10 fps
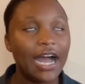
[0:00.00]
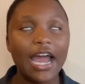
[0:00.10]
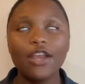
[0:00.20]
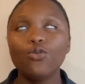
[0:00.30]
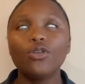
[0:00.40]

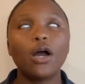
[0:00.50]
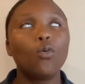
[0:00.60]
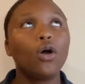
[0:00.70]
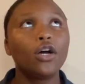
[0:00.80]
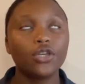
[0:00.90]
I do
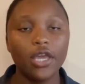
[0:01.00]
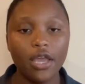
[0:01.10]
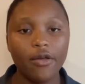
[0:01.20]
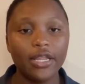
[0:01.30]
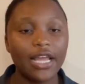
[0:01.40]
not want to
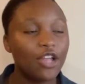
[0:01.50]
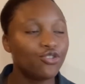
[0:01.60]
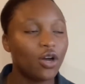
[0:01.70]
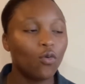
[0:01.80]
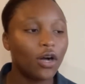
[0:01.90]
hear it. I
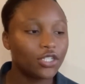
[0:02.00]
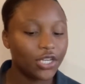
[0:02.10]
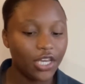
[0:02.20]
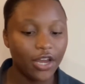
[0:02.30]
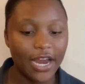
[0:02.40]
do not want to
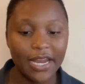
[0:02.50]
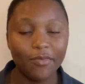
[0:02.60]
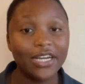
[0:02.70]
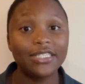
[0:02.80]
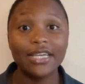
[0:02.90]
hear
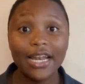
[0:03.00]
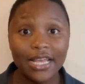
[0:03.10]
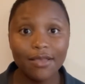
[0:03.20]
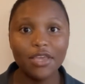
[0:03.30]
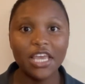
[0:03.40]
anybody
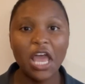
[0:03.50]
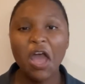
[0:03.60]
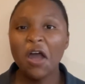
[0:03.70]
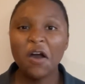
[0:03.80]
telling me,